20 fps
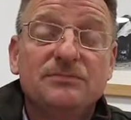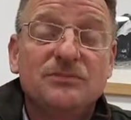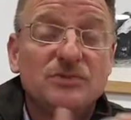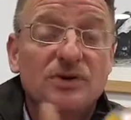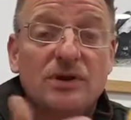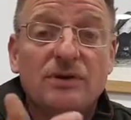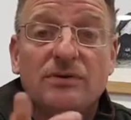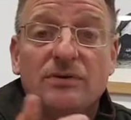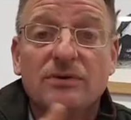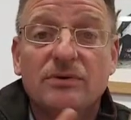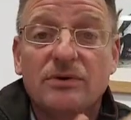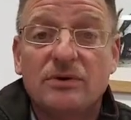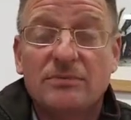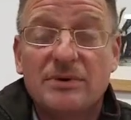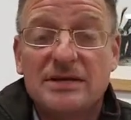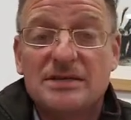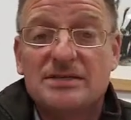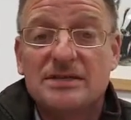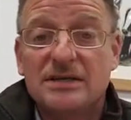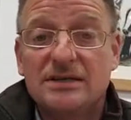So I thought the
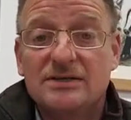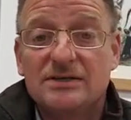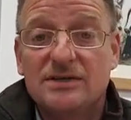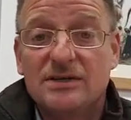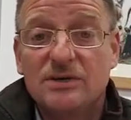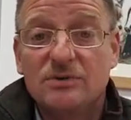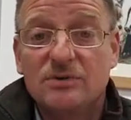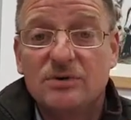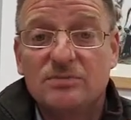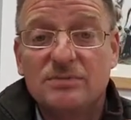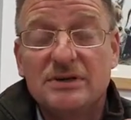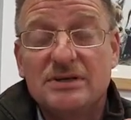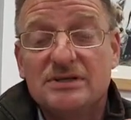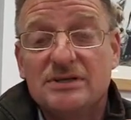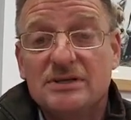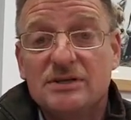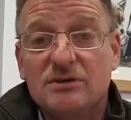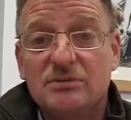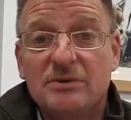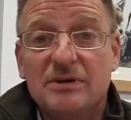best thing to do would be to
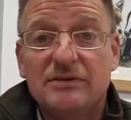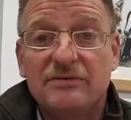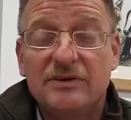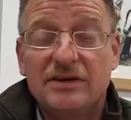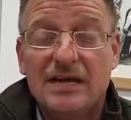do a bit of a